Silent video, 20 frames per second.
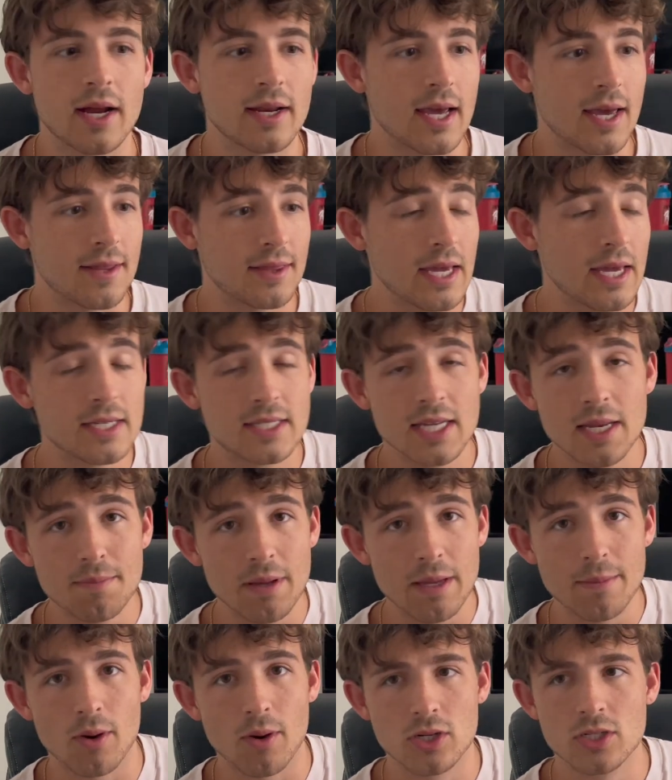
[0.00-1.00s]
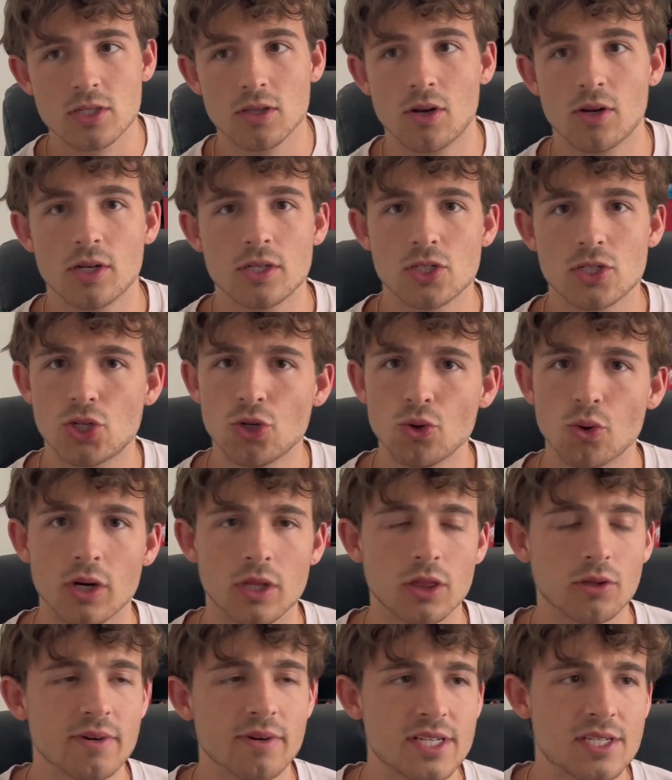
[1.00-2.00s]
And they did beat Barcelona 2 or
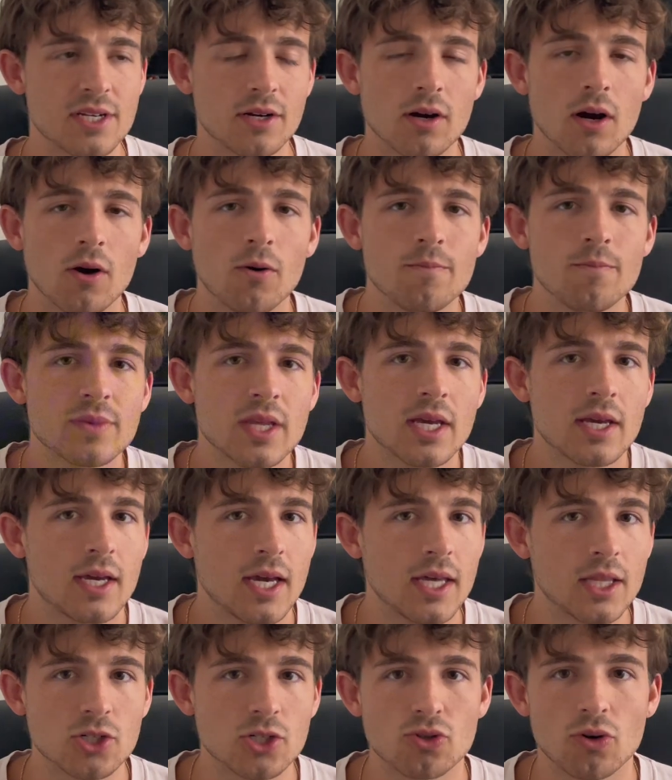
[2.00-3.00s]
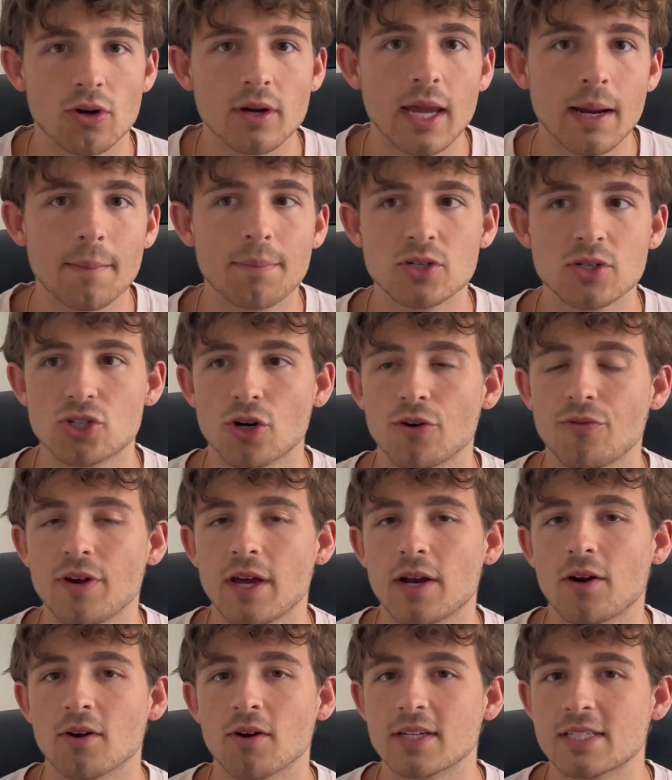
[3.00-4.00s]
3-0 in the Joan Gamper Trophy. I
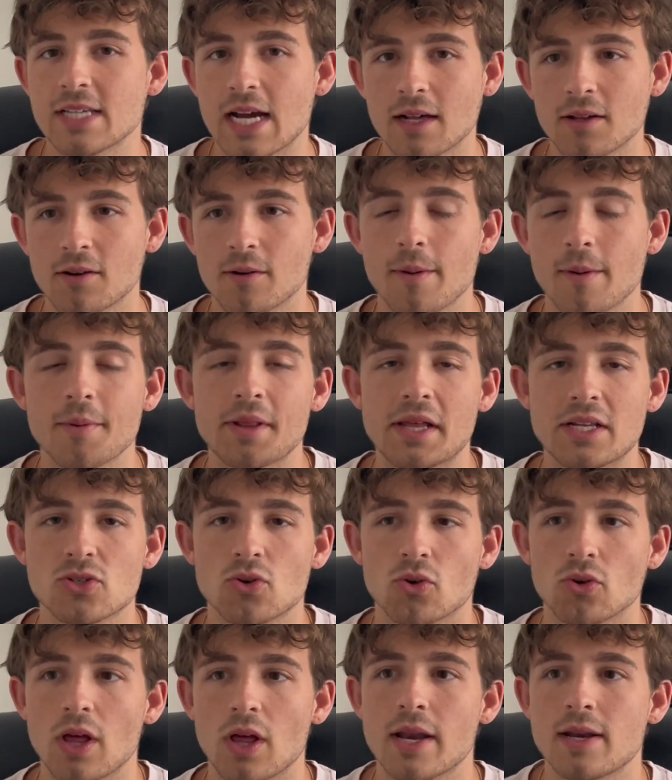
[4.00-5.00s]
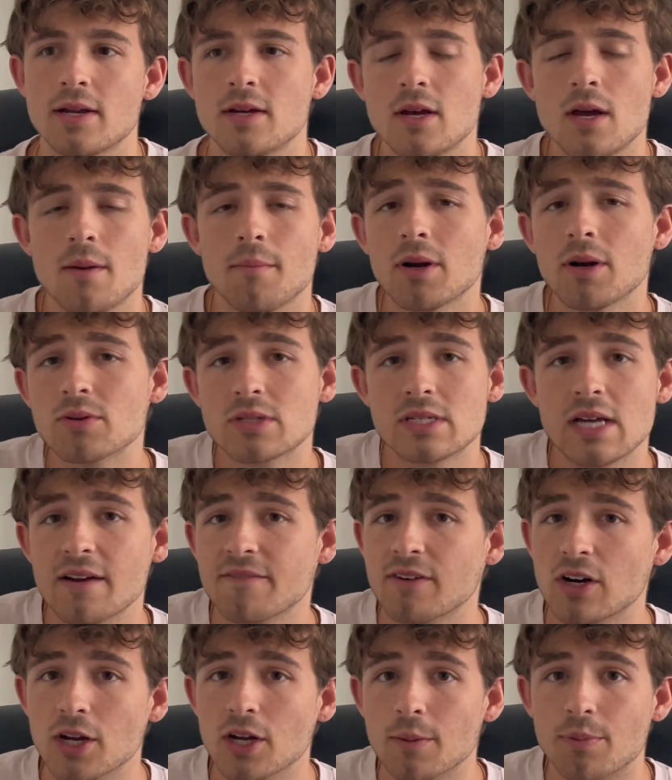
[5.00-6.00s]
don't exactly remember that scoreline, but it was not a very
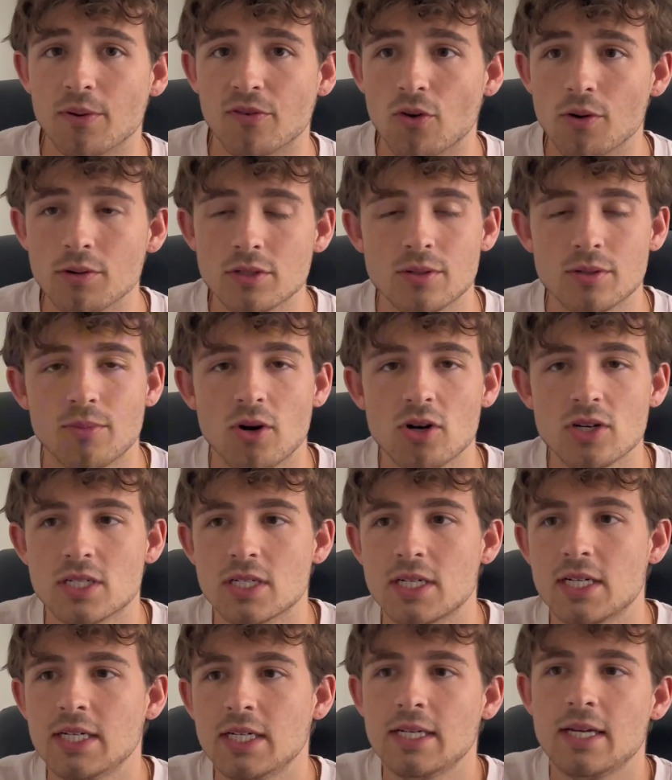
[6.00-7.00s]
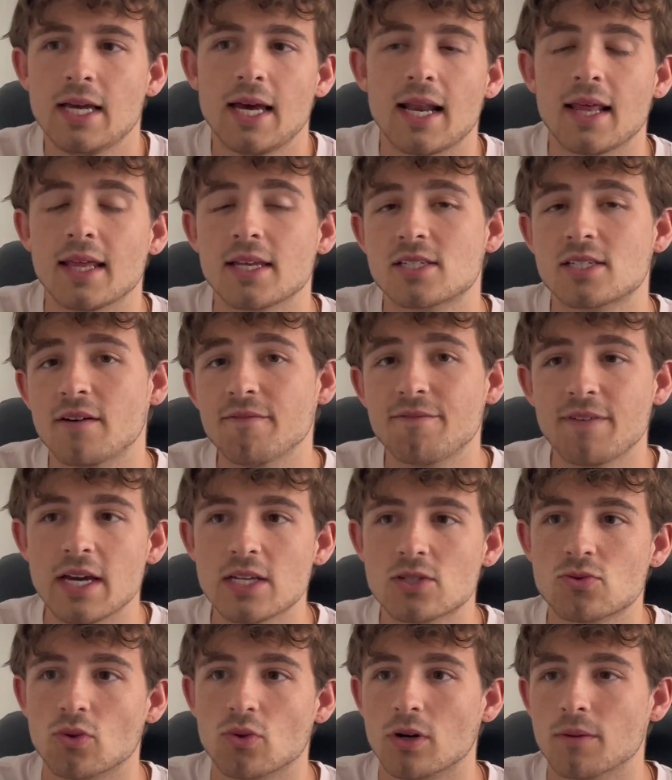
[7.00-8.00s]
good performance from Barca, and I think some fans
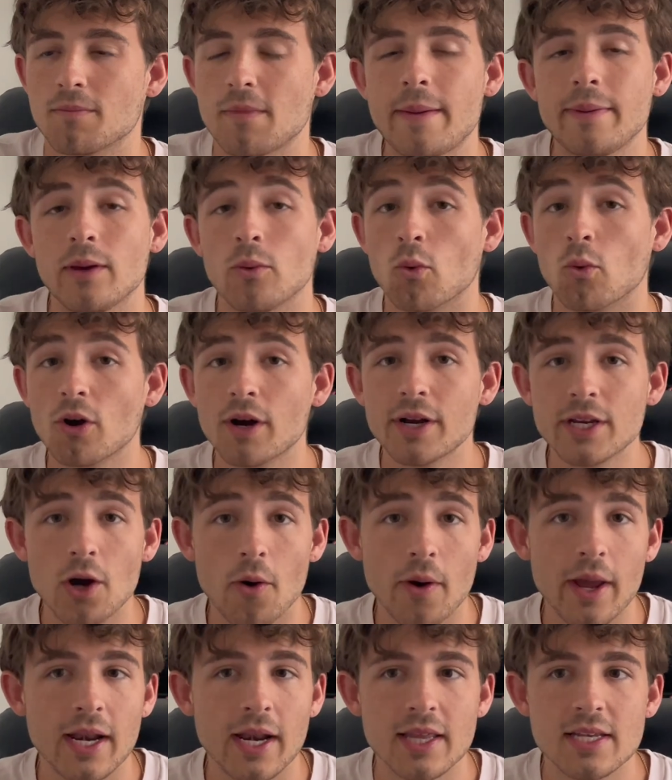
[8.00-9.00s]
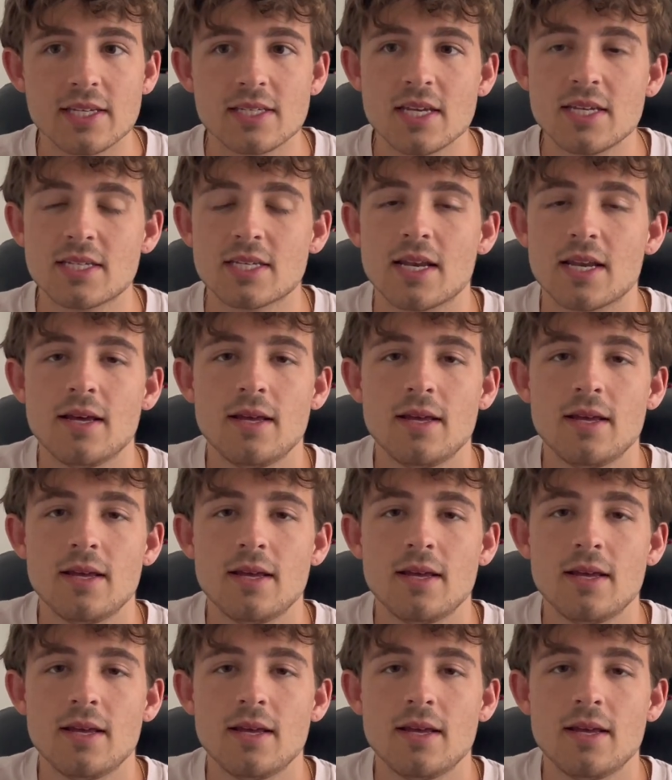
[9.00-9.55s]
were maybe worried going into this season.